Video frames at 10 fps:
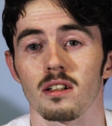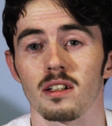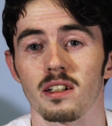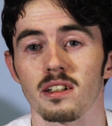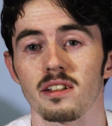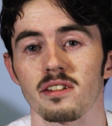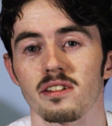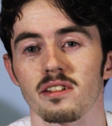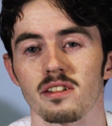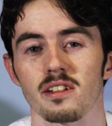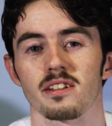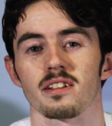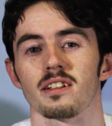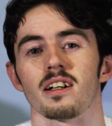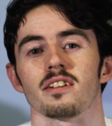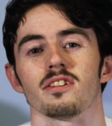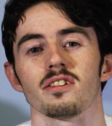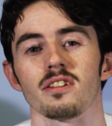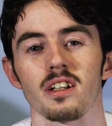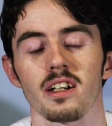Hey guys, Sinister Dan
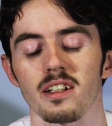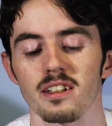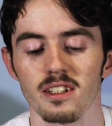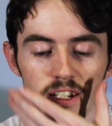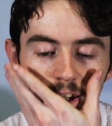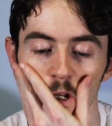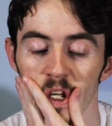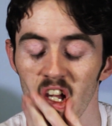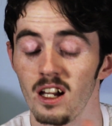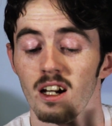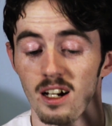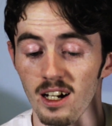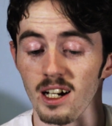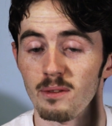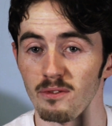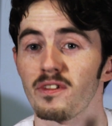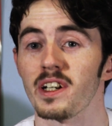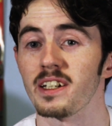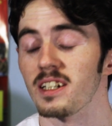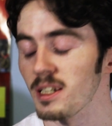here, and I am
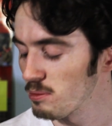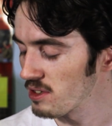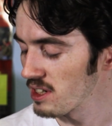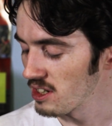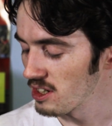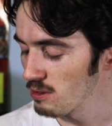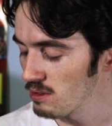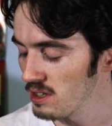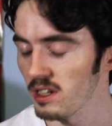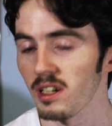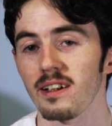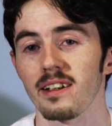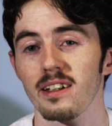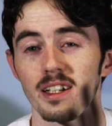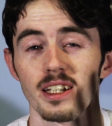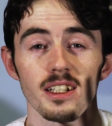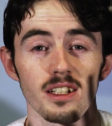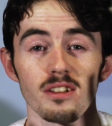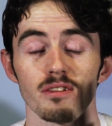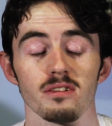finally bringing you
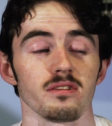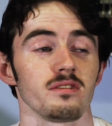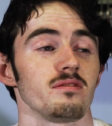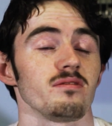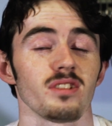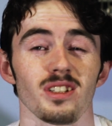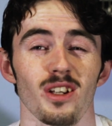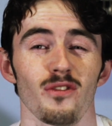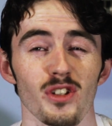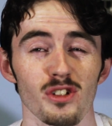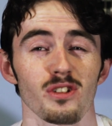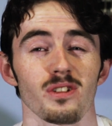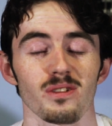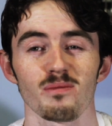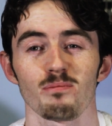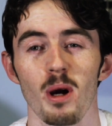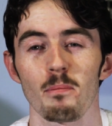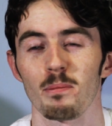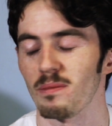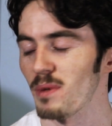a official
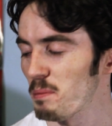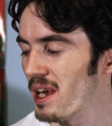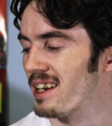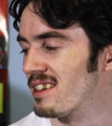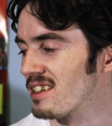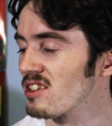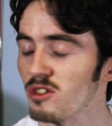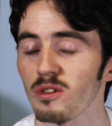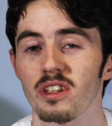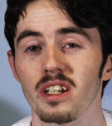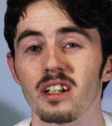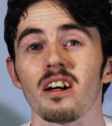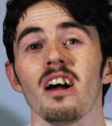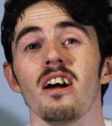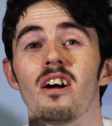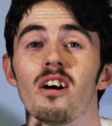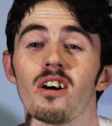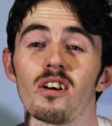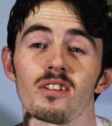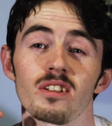opinion sort of thing
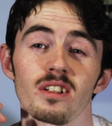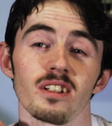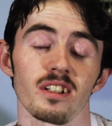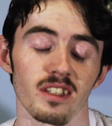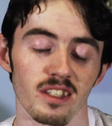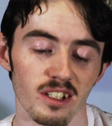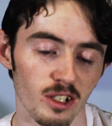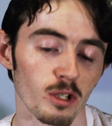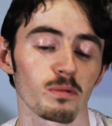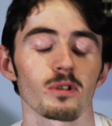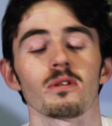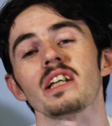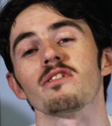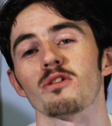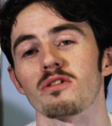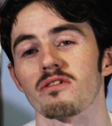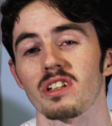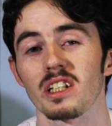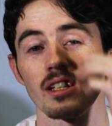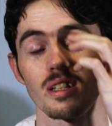on the GoPro Hero
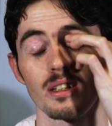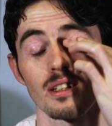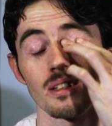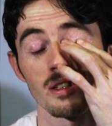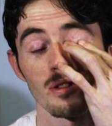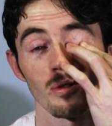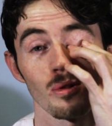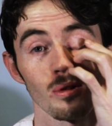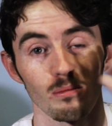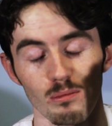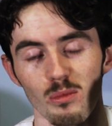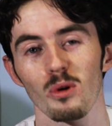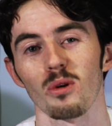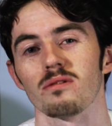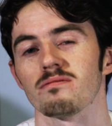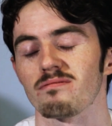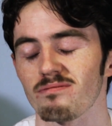3, or more